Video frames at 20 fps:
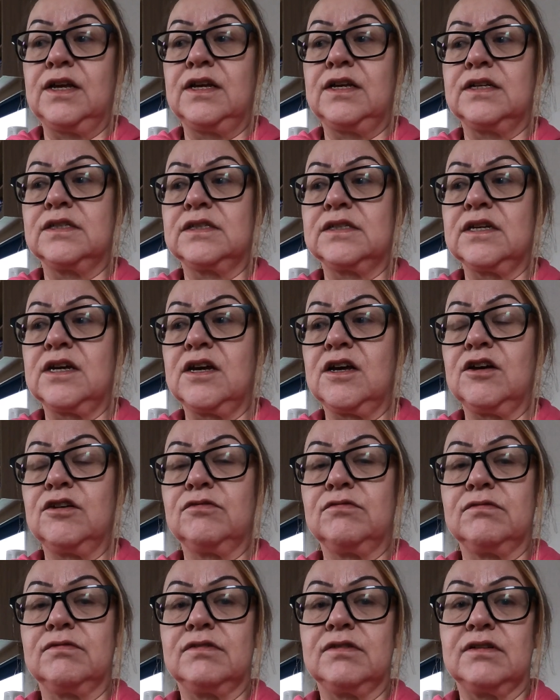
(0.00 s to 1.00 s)

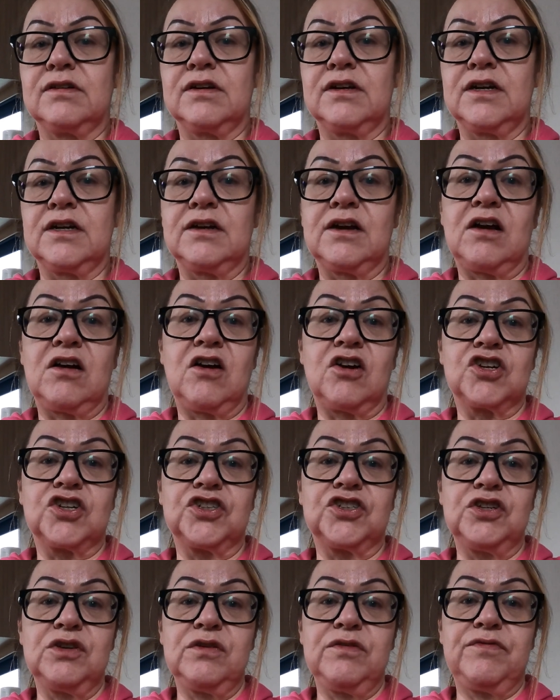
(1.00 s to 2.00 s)
So I
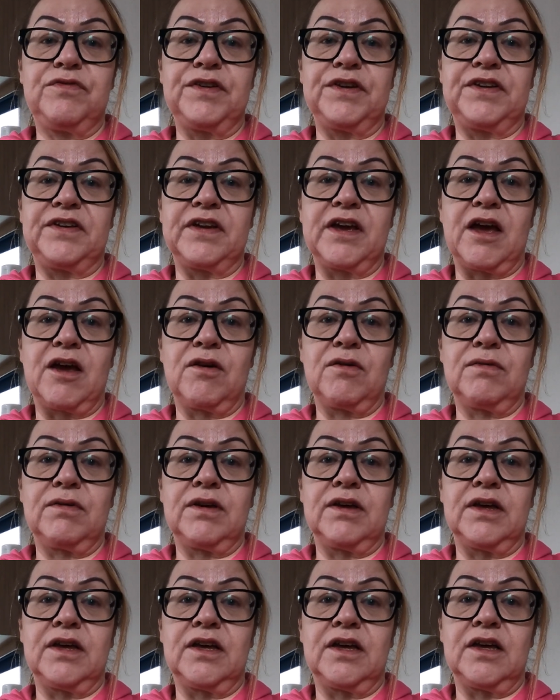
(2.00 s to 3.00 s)
shall do a video
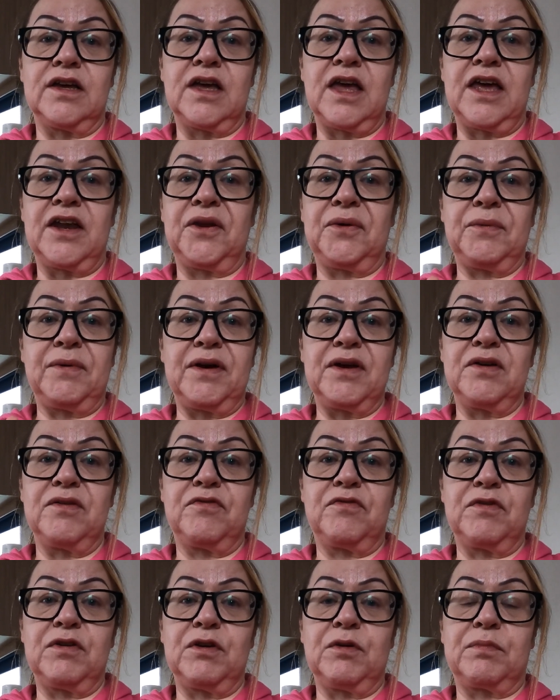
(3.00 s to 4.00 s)
uh, anyway,
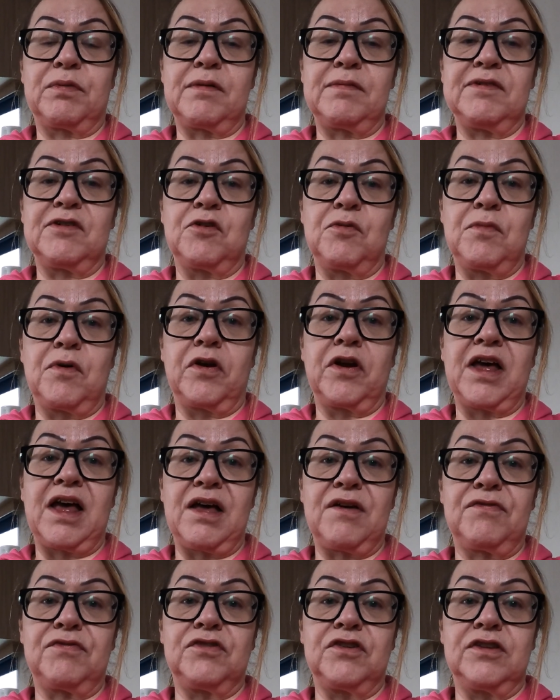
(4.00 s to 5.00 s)
of, it'll probably come on
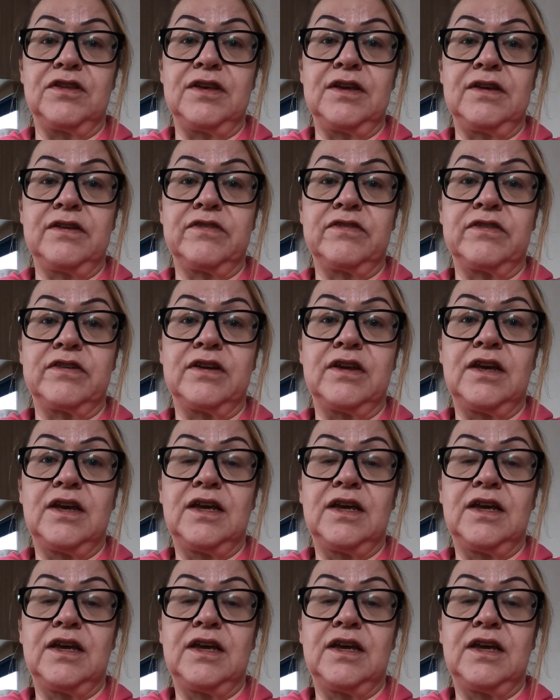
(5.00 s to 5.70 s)
after this,